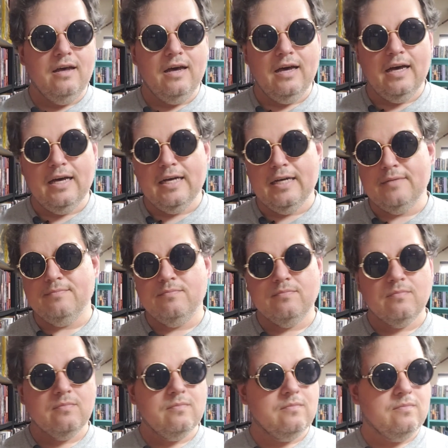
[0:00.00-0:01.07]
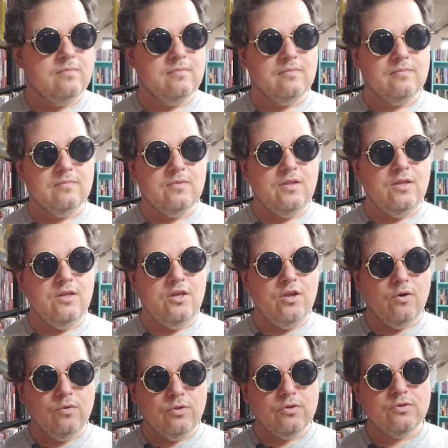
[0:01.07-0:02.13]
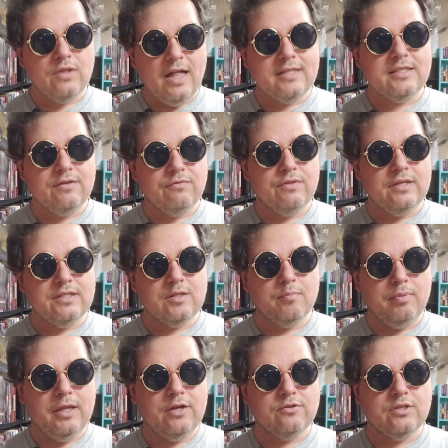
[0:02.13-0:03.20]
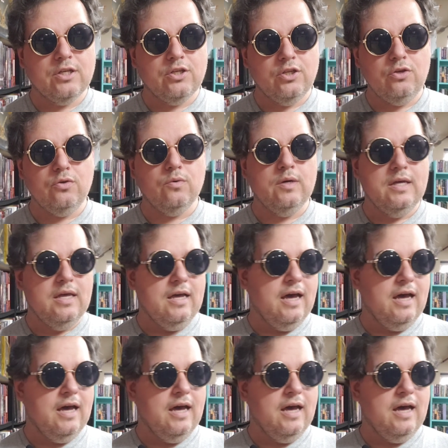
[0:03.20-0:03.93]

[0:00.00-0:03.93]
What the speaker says: You know, there's lots of different things the players can do.